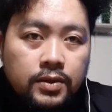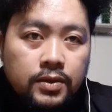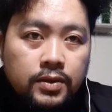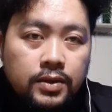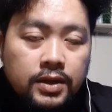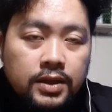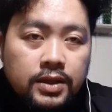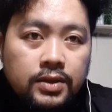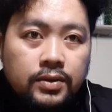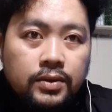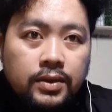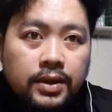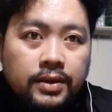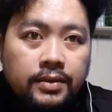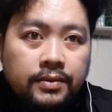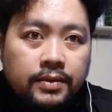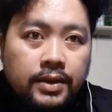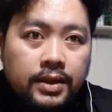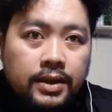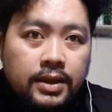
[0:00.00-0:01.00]
you need to
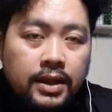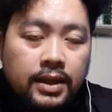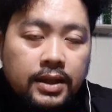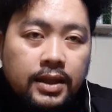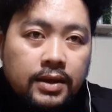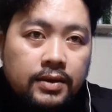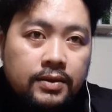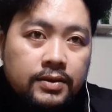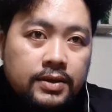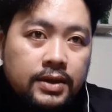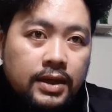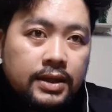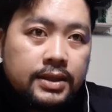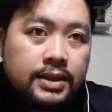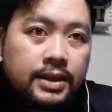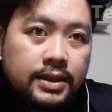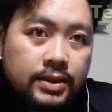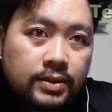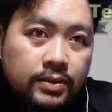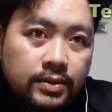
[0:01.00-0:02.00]
give the tetanus
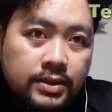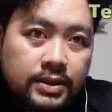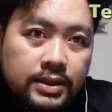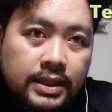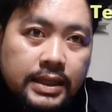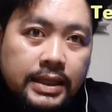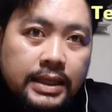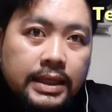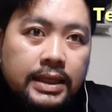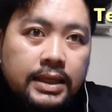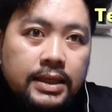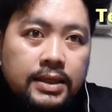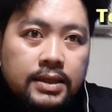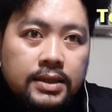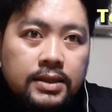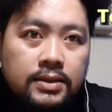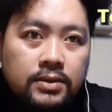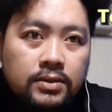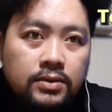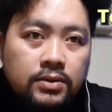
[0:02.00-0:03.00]
antitoxin
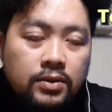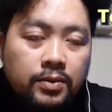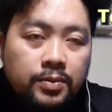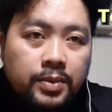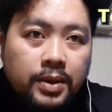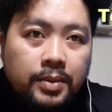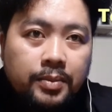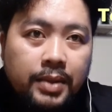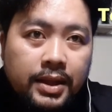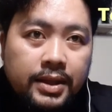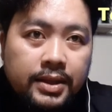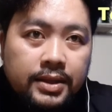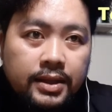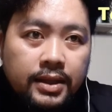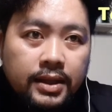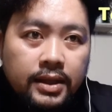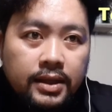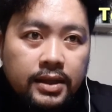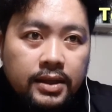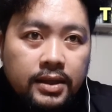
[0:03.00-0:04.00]
to prevent
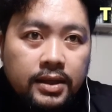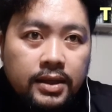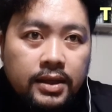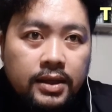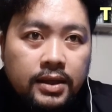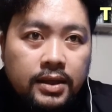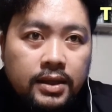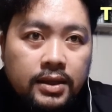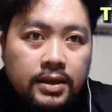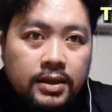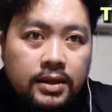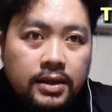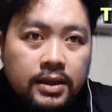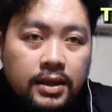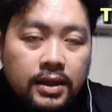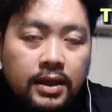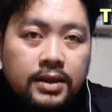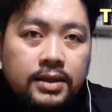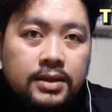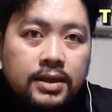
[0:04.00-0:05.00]
the
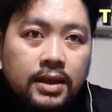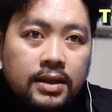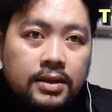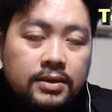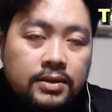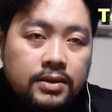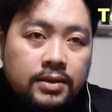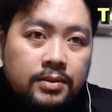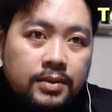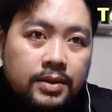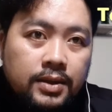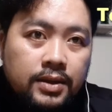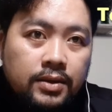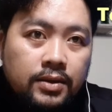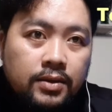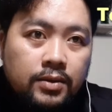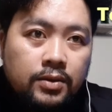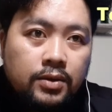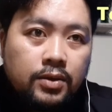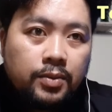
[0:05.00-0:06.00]
entrance of the
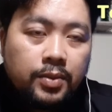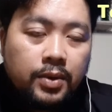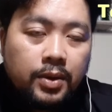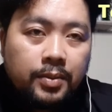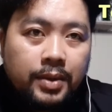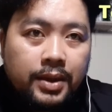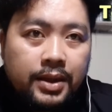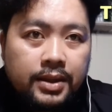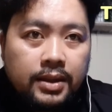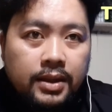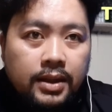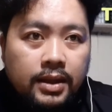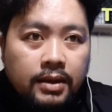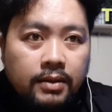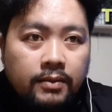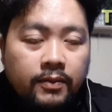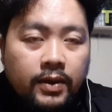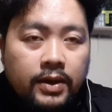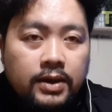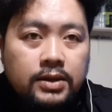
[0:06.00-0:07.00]
or to prevent the
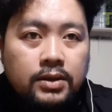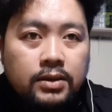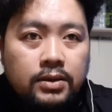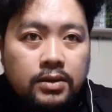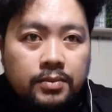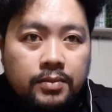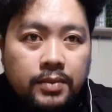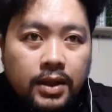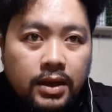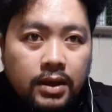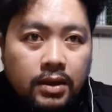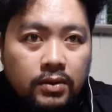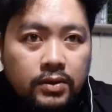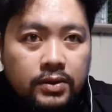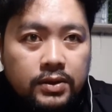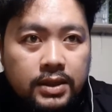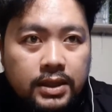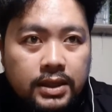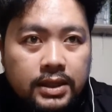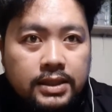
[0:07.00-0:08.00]
infection of the
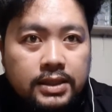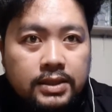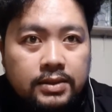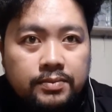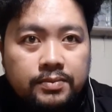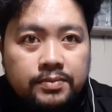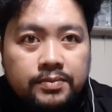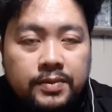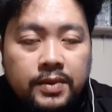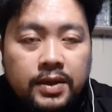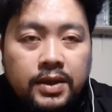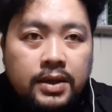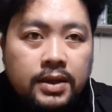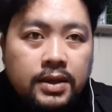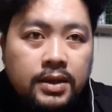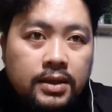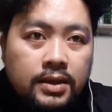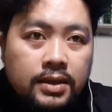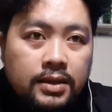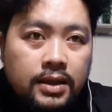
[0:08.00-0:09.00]
Clostridium
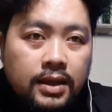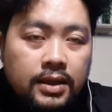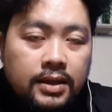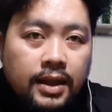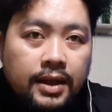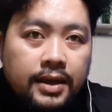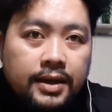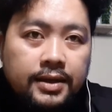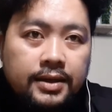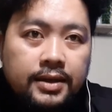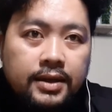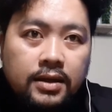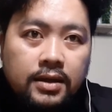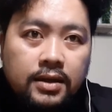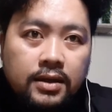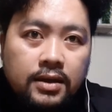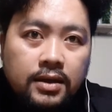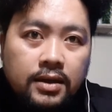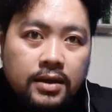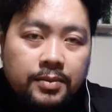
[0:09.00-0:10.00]
tetani na
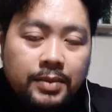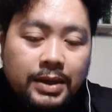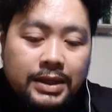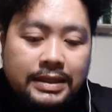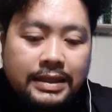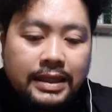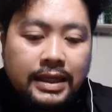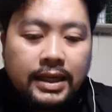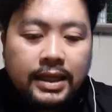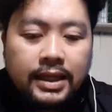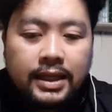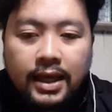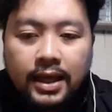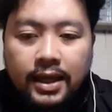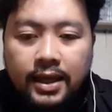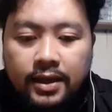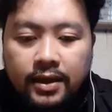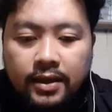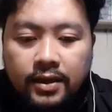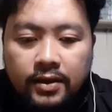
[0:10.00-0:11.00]
bacteria.
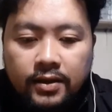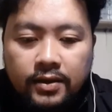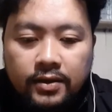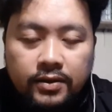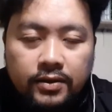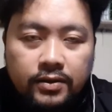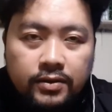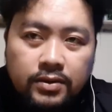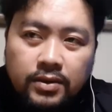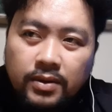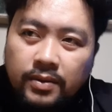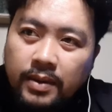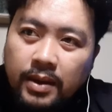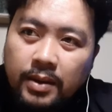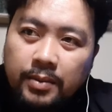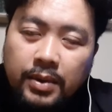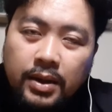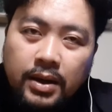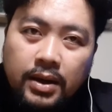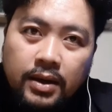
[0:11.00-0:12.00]
So if
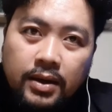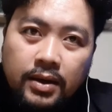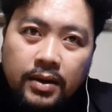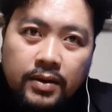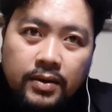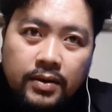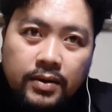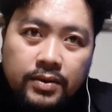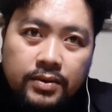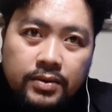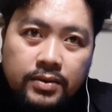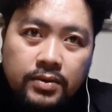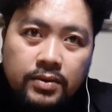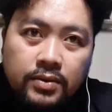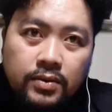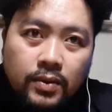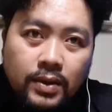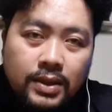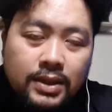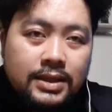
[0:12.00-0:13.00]
ever,
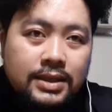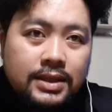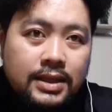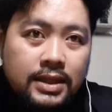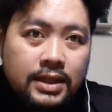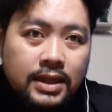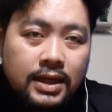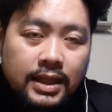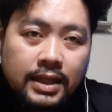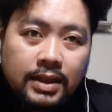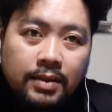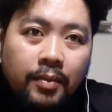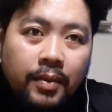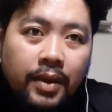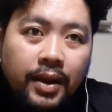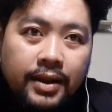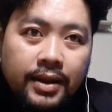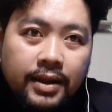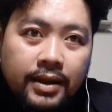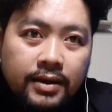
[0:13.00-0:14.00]
what is the
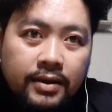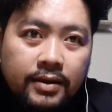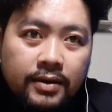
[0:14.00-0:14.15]
treatment?